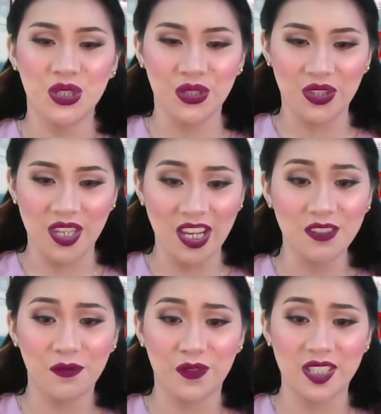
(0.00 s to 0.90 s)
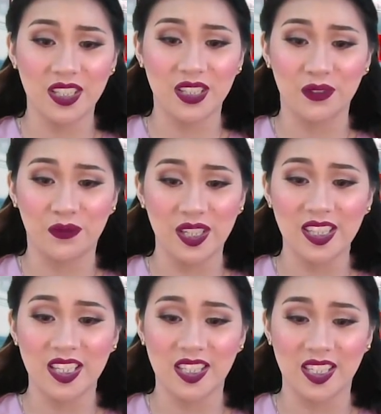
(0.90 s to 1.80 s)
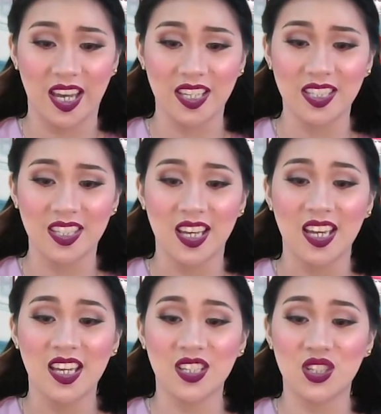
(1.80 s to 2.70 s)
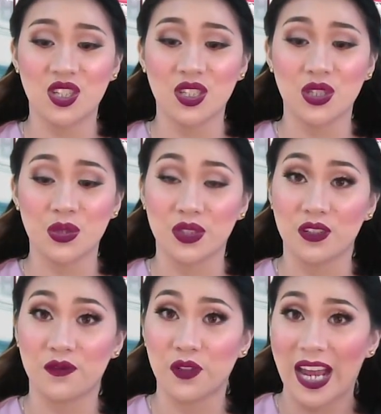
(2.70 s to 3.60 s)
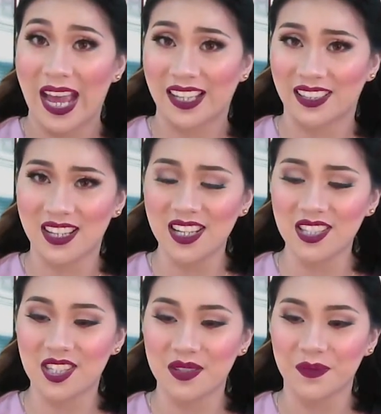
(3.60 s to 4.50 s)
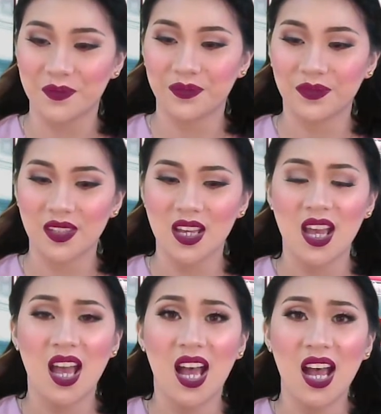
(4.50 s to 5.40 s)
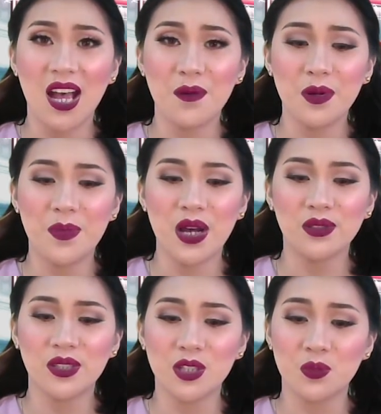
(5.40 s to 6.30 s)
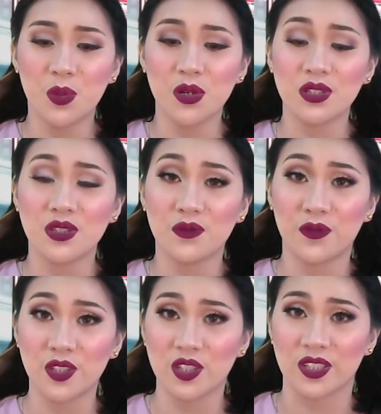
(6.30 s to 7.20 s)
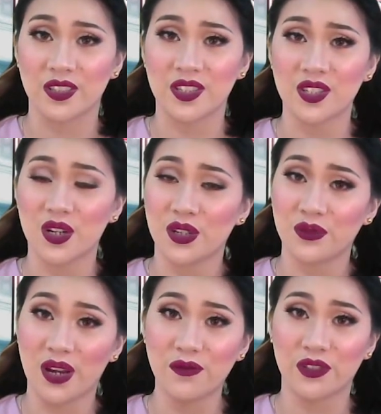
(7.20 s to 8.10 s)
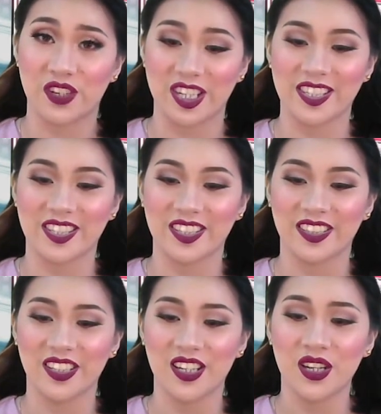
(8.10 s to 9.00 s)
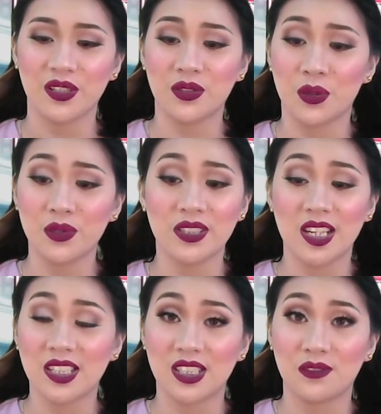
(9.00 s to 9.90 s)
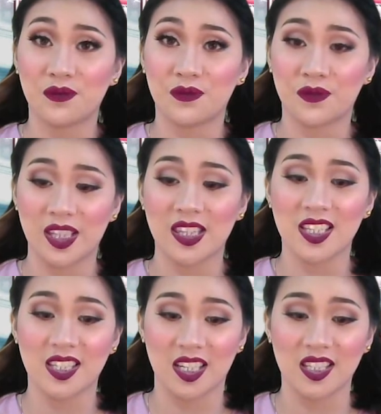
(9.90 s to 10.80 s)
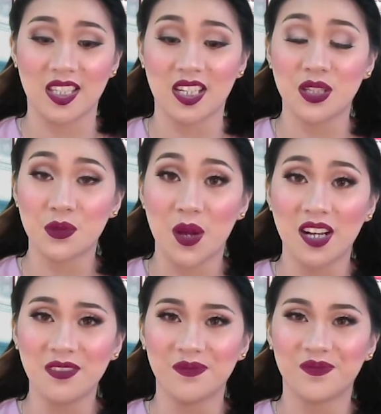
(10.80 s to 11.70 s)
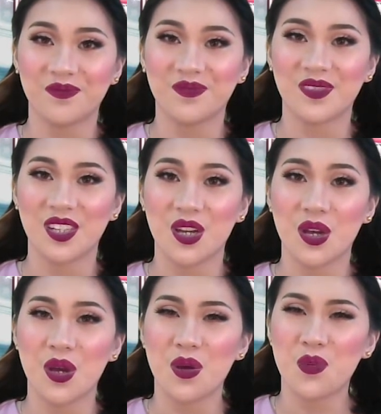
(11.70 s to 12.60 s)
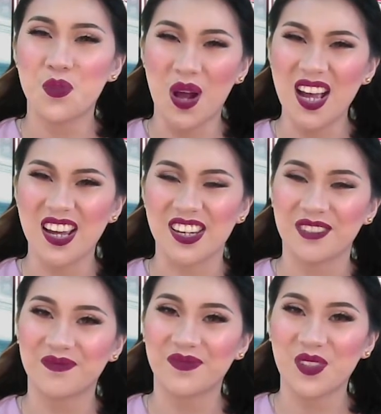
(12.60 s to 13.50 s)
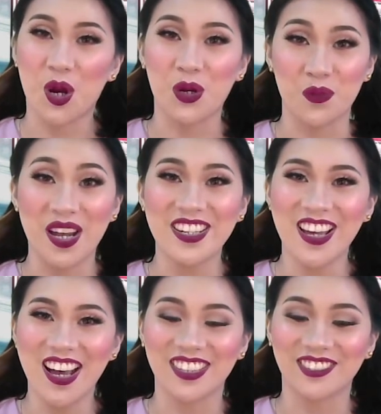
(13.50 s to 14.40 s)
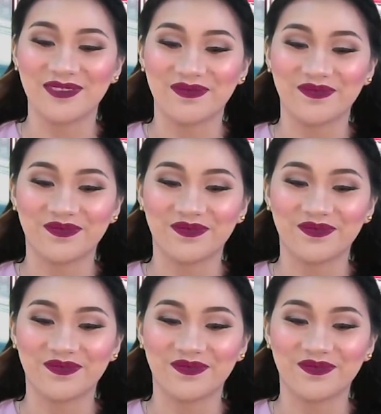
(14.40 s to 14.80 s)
Do you think physical fitness test is just suited for athletes? How about the sports officials or referees? Don't they need fitness testing as well? Why or why not?